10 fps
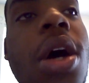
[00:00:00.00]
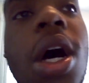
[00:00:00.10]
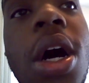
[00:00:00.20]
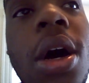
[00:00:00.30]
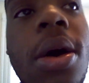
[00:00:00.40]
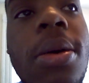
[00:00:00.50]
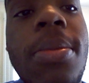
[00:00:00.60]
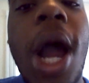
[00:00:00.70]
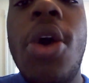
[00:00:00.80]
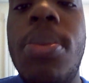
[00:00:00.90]

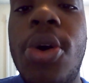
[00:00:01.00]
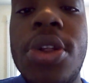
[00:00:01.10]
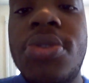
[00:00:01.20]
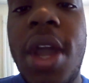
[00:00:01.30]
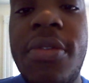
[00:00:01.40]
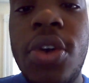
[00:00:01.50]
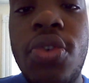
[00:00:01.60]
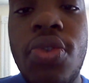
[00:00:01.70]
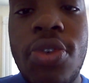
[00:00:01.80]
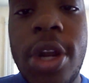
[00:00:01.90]
I hope all of you have a
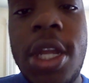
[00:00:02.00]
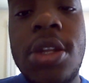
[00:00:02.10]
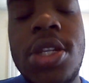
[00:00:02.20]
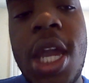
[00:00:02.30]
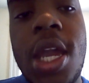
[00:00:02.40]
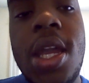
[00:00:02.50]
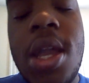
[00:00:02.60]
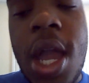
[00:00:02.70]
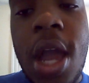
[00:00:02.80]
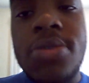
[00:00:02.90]
great
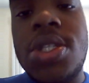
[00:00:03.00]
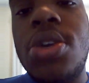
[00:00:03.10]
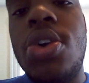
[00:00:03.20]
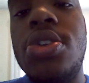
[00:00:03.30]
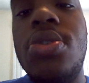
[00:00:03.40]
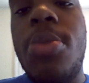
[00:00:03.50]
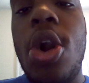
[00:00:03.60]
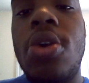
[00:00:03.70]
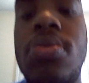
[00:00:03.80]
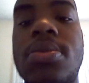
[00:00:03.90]
day. I'll see all of you
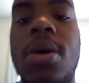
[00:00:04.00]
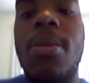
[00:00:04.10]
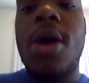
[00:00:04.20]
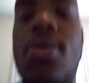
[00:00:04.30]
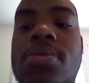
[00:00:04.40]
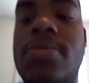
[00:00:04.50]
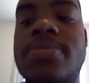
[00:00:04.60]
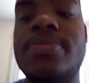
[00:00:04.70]
tomorrow. I'm out.